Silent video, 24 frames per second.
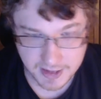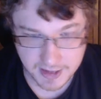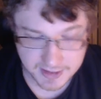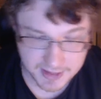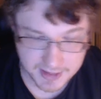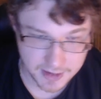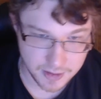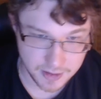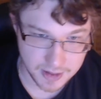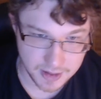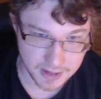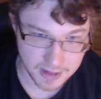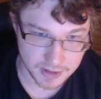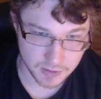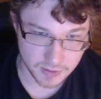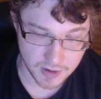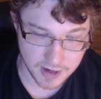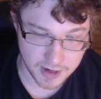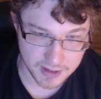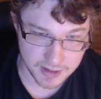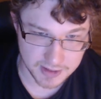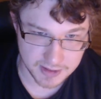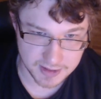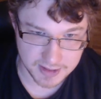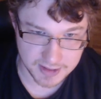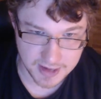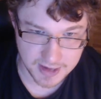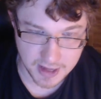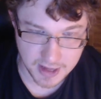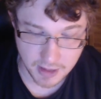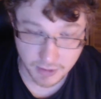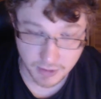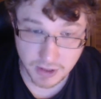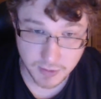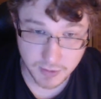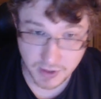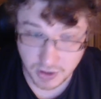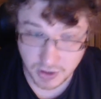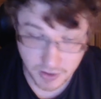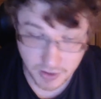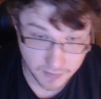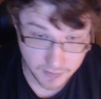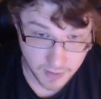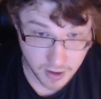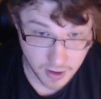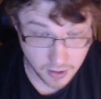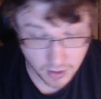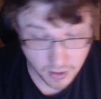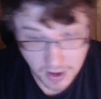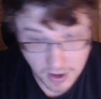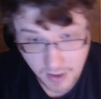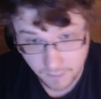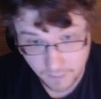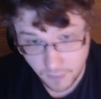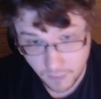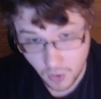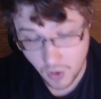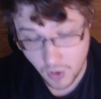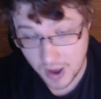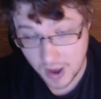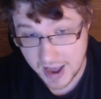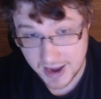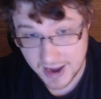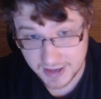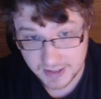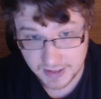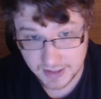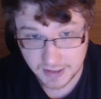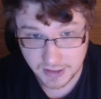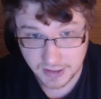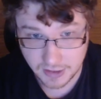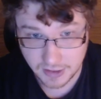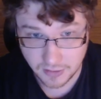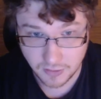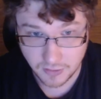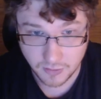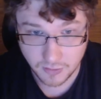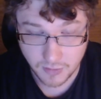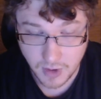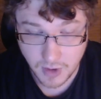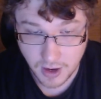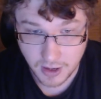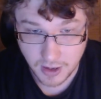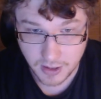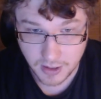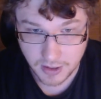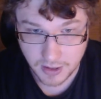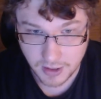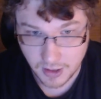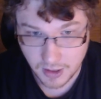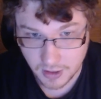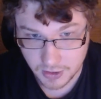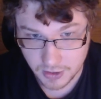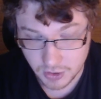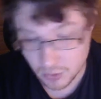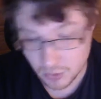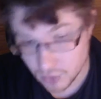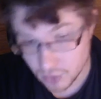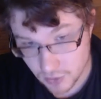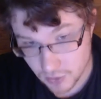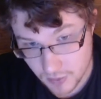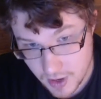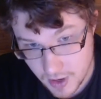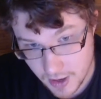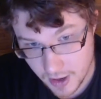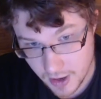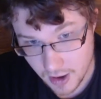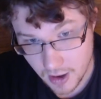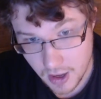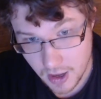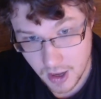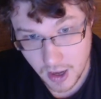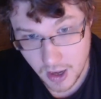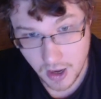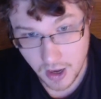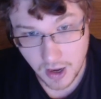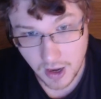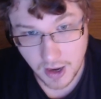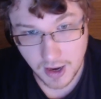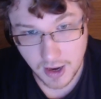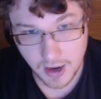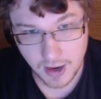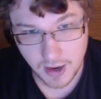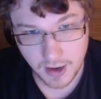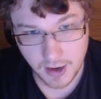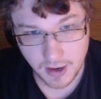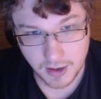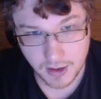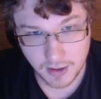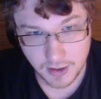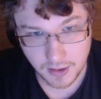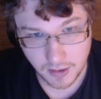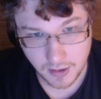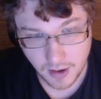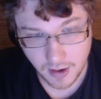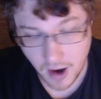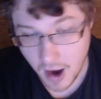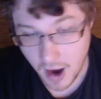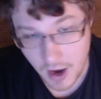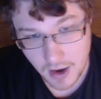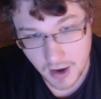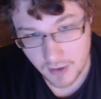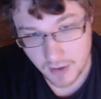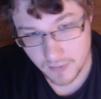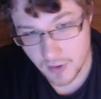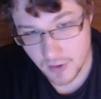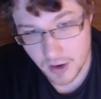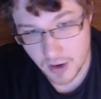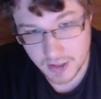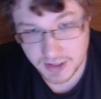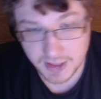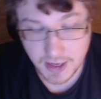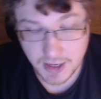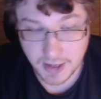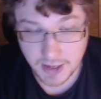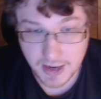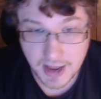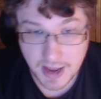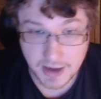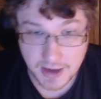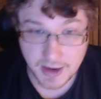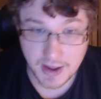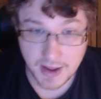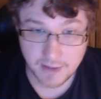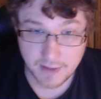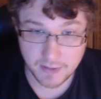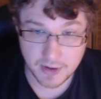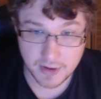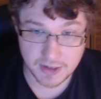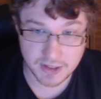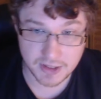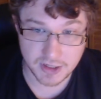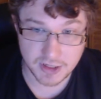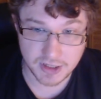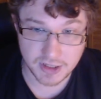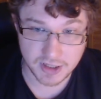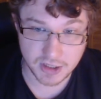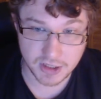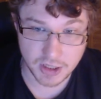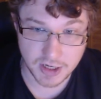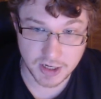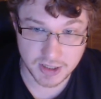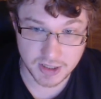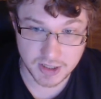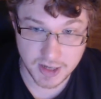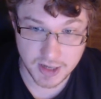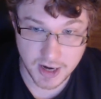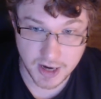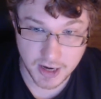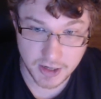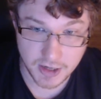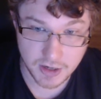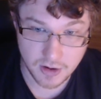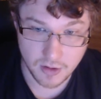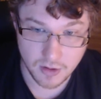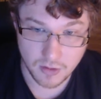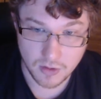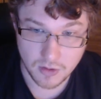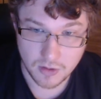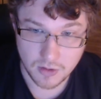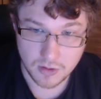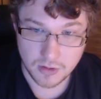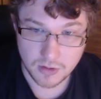I said things when I didn't say them, especially if I don't have full access to my social media. And I have not seen any evidence to suggest that I do.